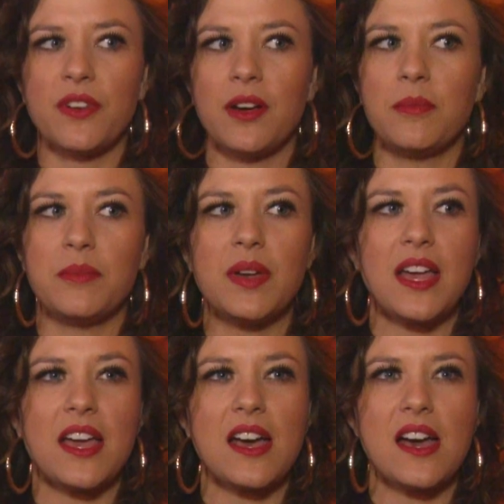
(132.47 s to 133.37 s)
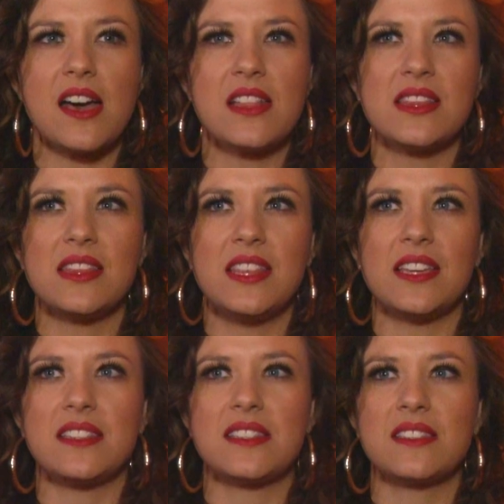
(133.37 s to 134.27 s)
from
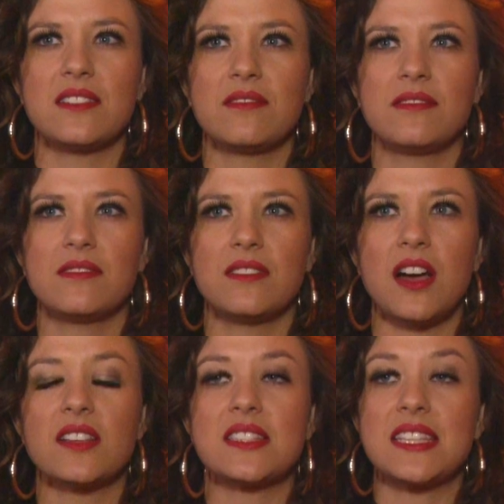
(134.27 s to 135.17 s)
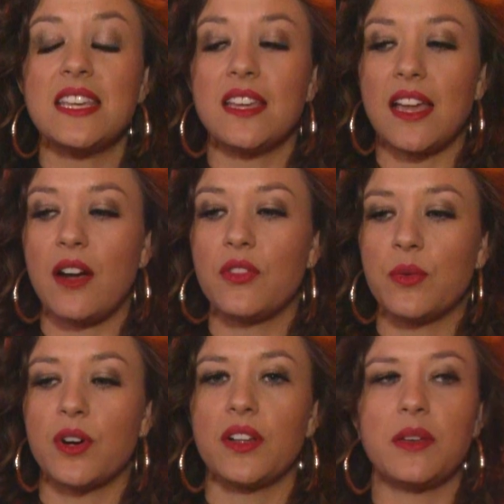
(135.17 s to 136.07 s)
us seeing out in
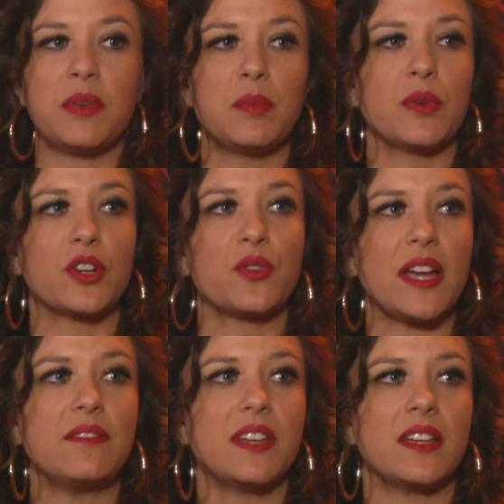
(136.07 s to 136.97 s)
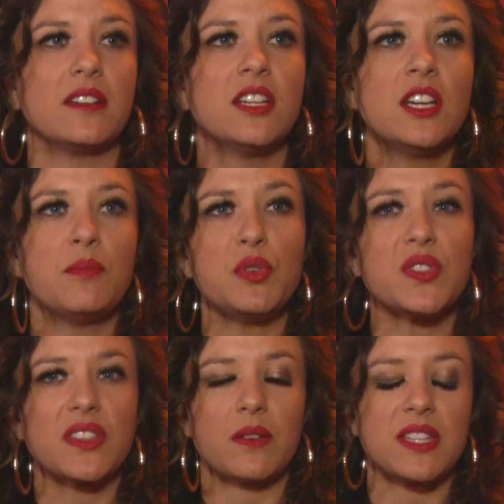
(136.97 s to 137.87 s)
the world that people were craving
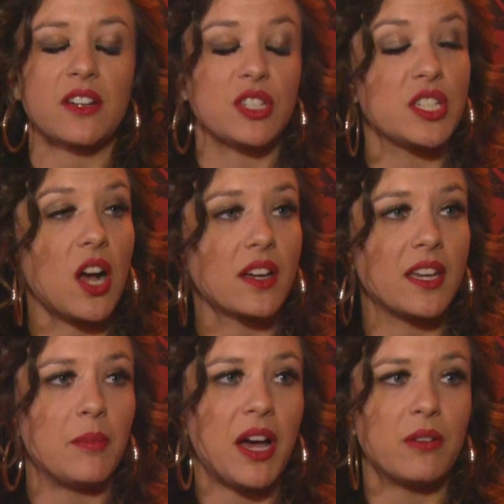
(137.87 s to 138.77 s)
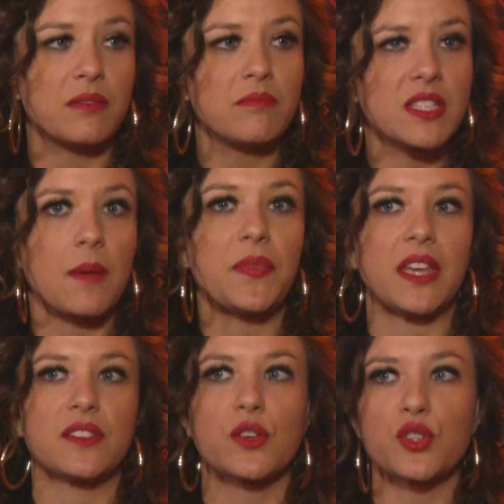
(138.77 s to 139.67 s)
music that was actually talking about
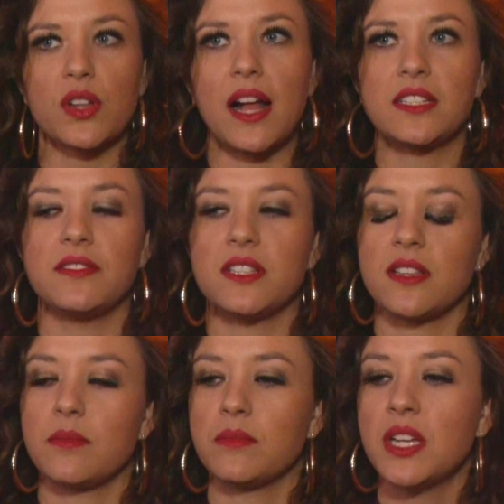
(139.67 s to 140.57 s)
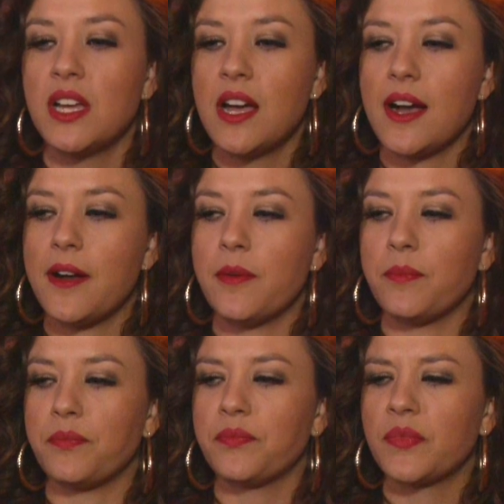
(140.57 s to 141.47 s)
something, social activism,
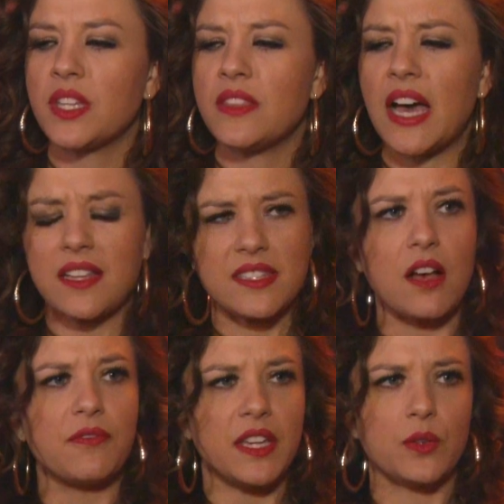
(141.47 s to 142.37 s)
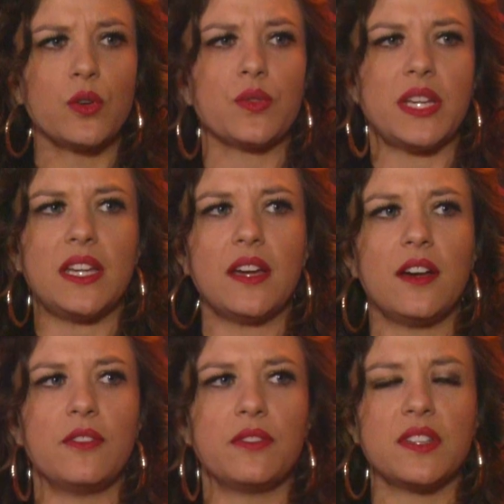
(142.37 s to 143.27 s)
that self-inquiry,
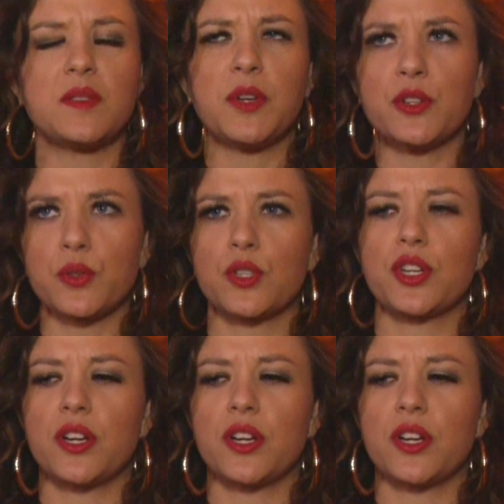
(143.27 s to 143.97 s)
the spiritual